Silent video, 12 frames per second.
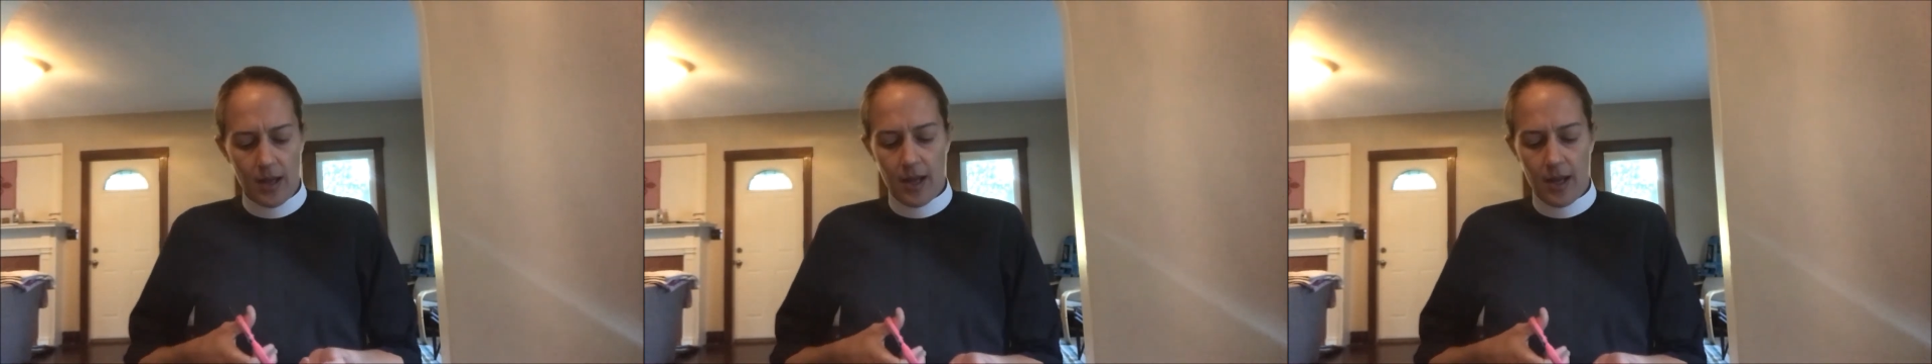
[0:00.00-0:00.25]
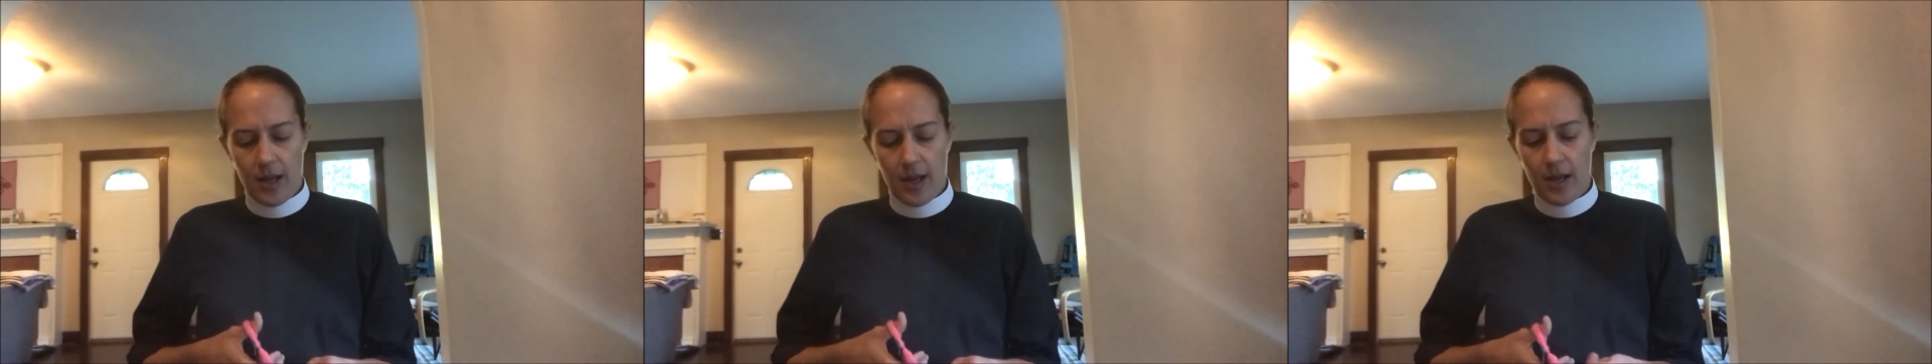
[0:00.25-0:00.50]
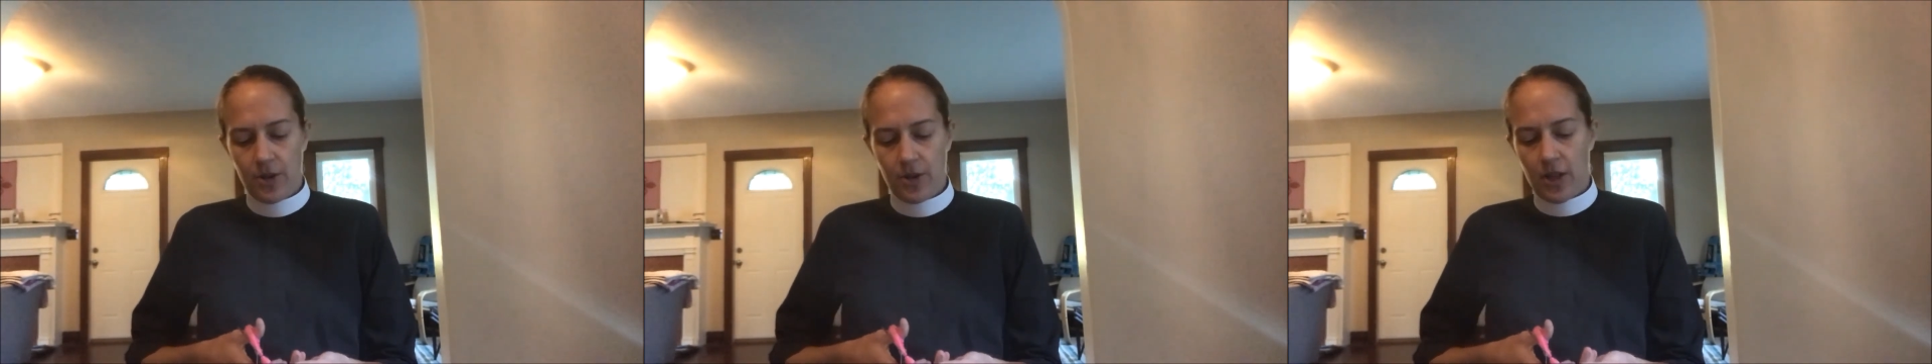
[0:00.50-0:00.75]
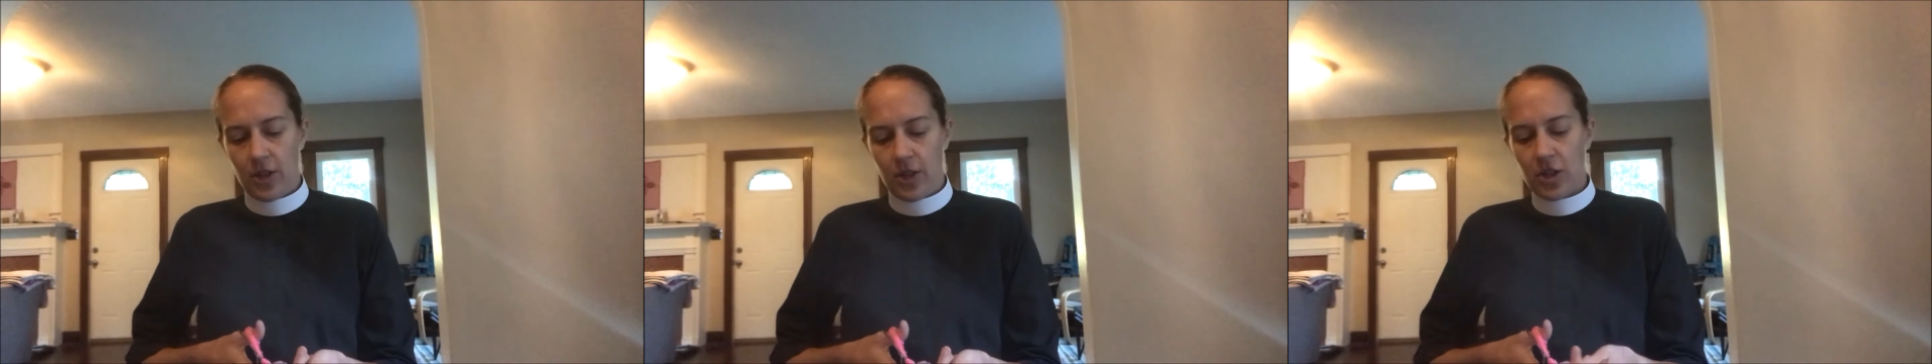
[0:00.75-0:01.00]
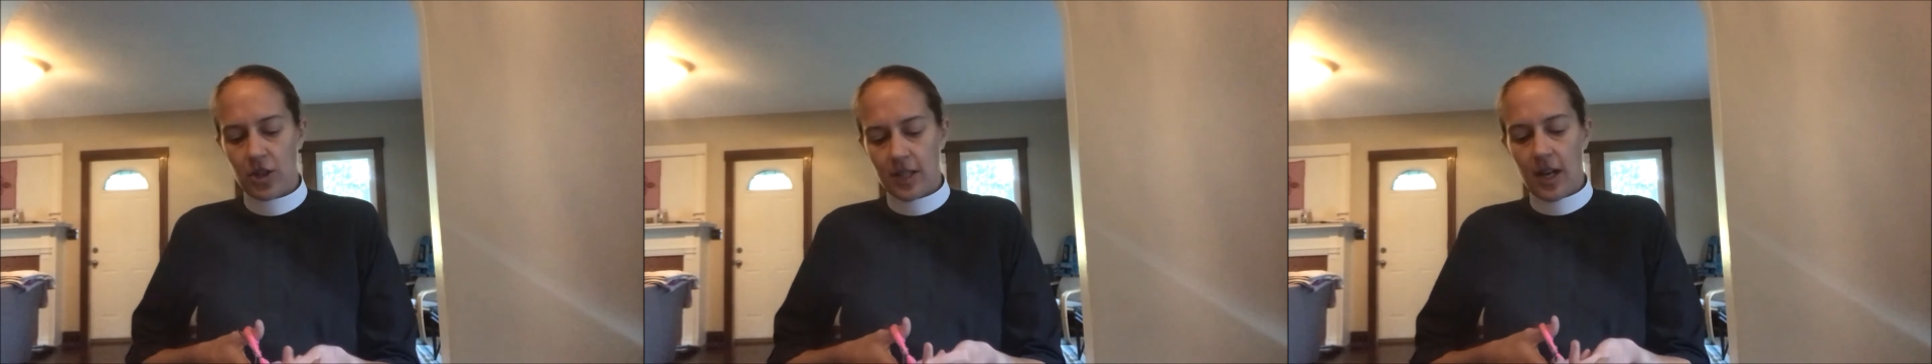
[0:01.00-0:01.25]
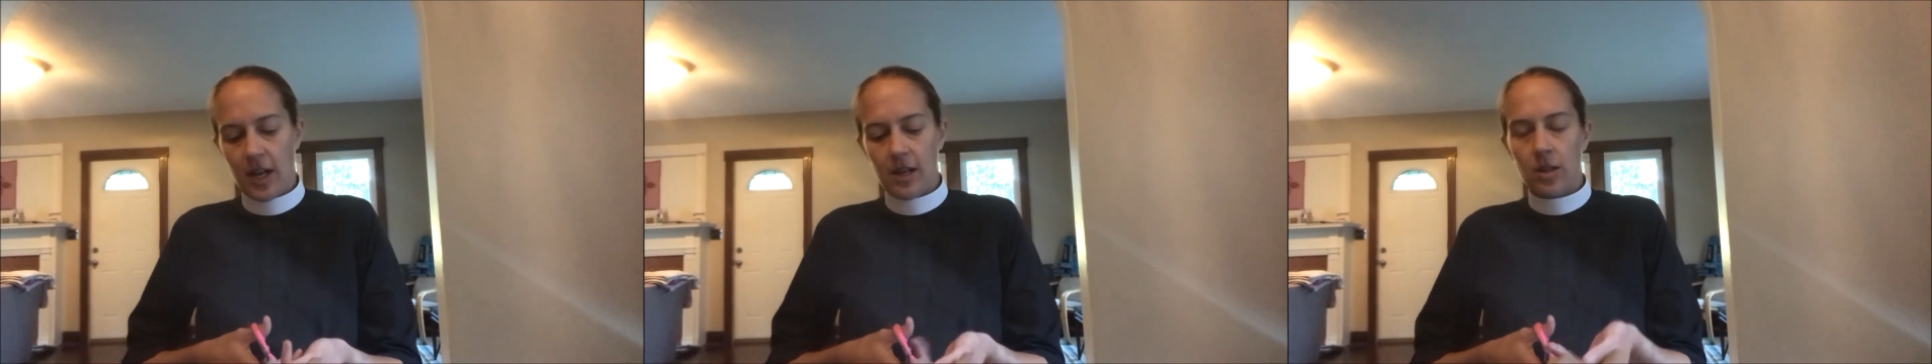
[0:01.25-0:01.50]
and you're going to just
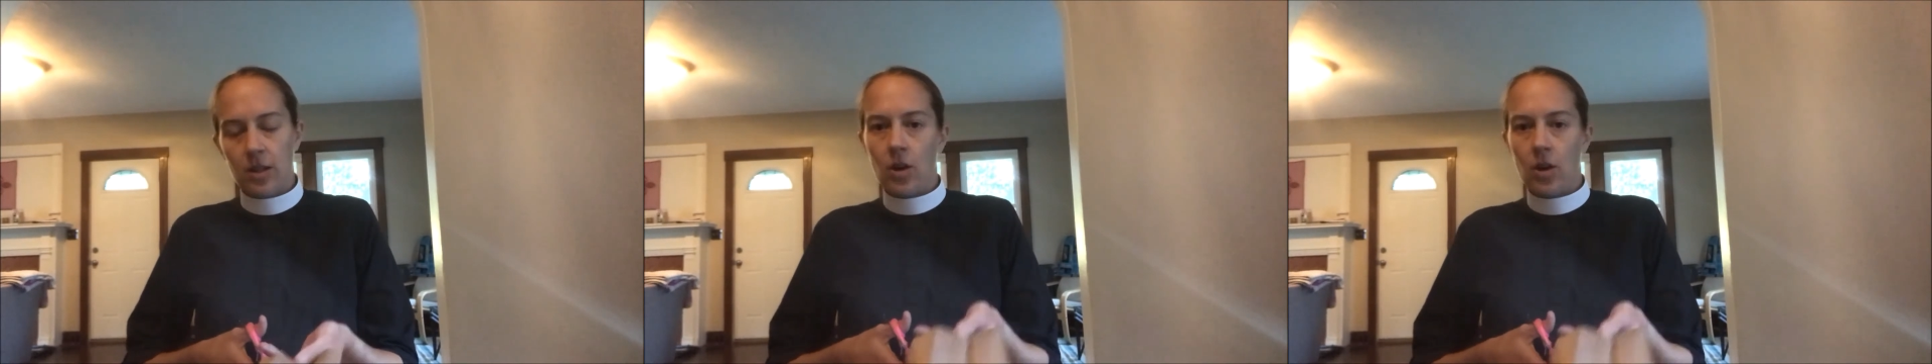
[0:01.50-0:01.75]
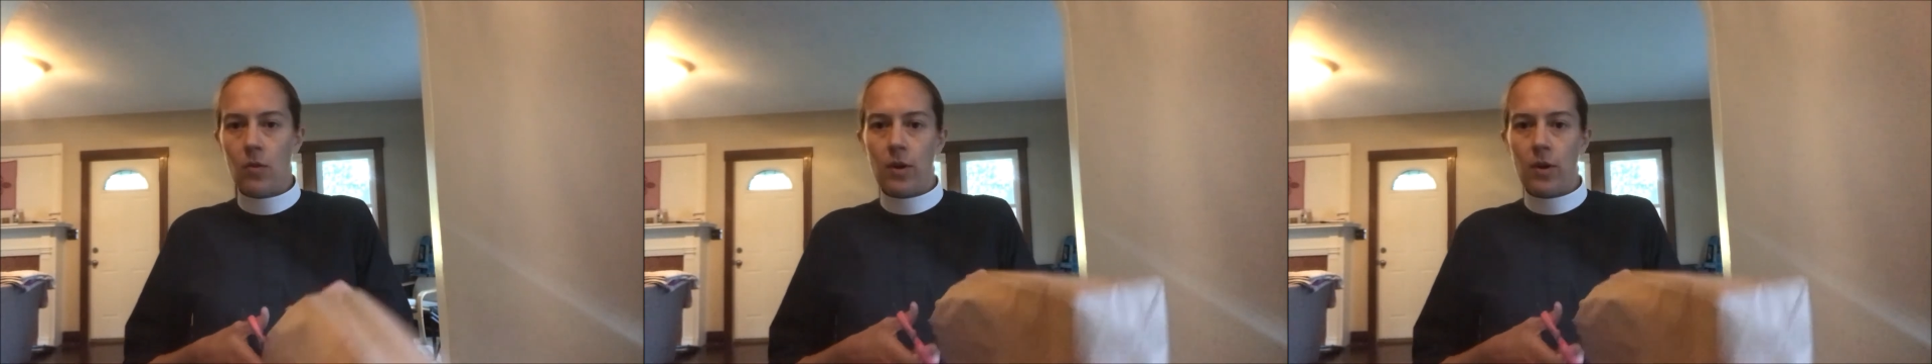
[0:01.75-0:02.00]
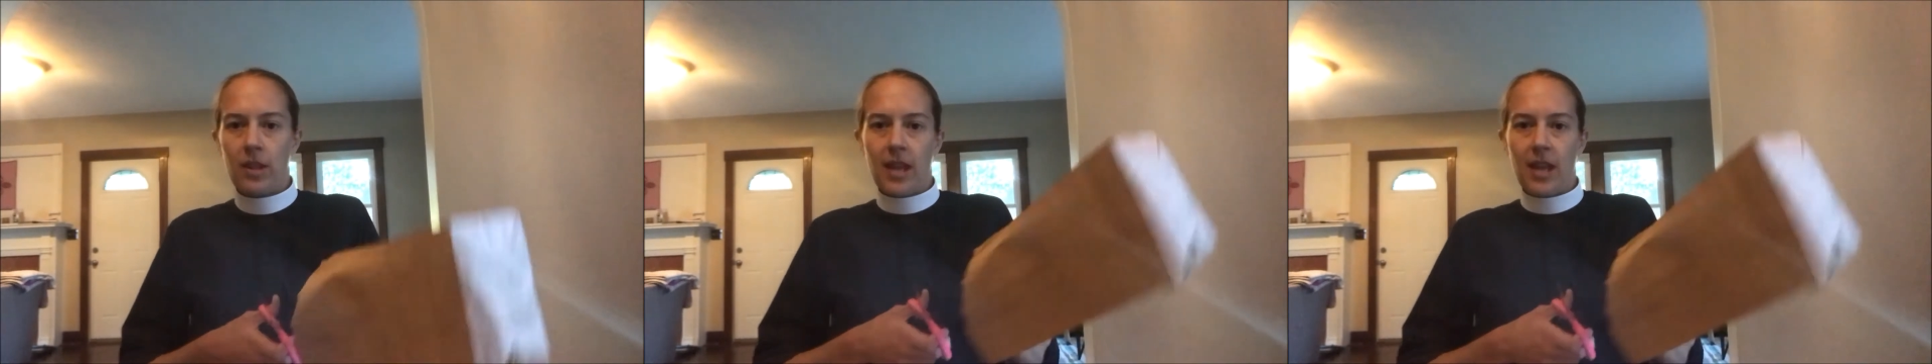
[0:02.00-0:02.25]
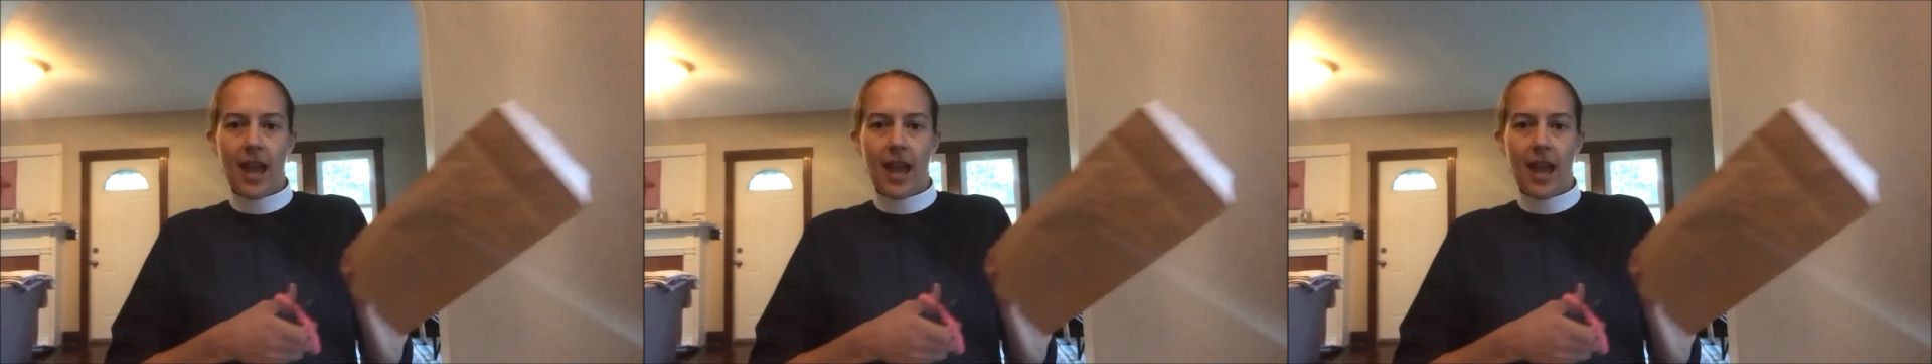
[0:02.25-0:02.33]
cut along one of the